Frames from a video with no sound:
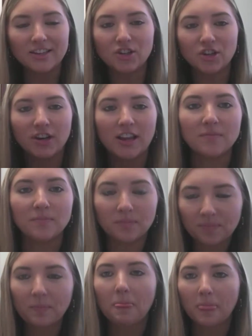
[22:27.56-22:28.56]
it sure did.
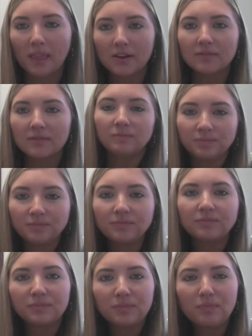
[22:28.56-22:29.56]
Okay.
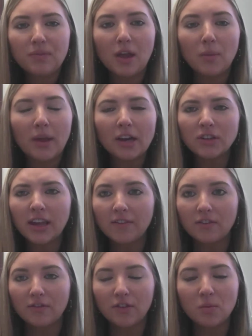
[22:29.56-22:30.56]
And we actually
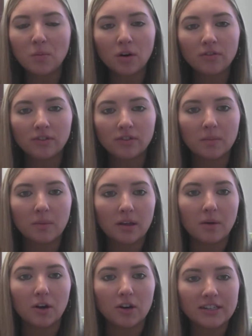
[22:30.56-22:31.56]
have a few more from
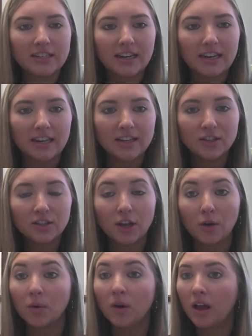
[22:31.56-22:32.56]
um, our attendees.
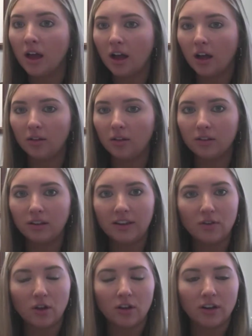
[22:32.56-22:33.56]
So I'll hmm.
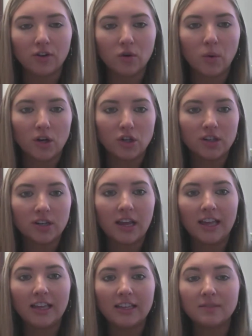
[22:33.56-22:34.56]
give y'all another question.
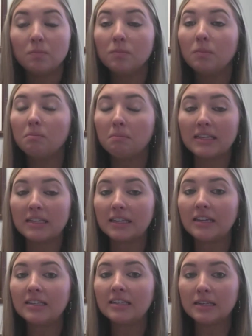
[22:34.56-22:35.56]
Uh, my
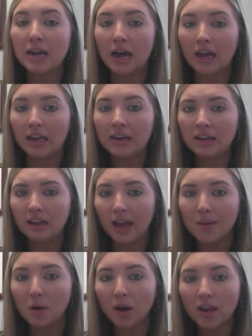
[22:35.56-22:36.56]
son is nine.
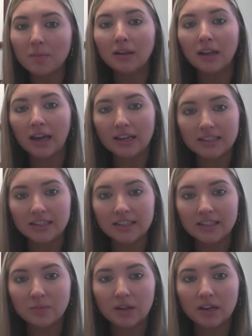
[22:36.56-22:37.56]
I bought him a hmm.
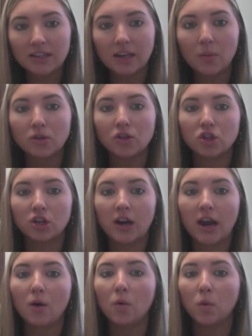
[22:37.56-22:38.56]
license because I wasn't sure
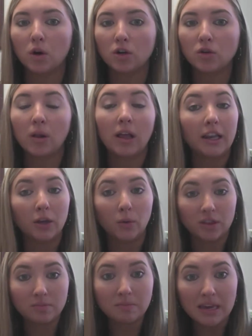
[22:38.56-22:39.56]
how it worked while hunting
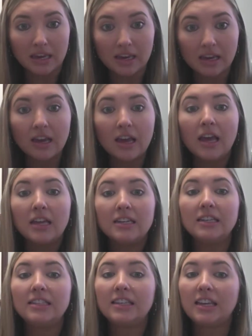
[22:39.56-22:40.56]
with me.
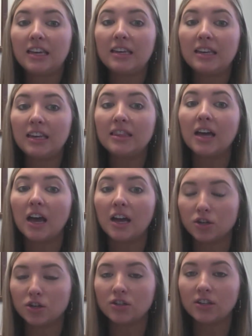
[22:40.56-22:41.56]
Does hmm. he need the
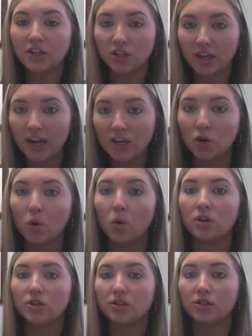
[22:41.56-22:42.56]
hunter's education
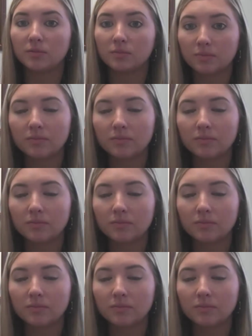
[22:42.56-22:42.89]
course?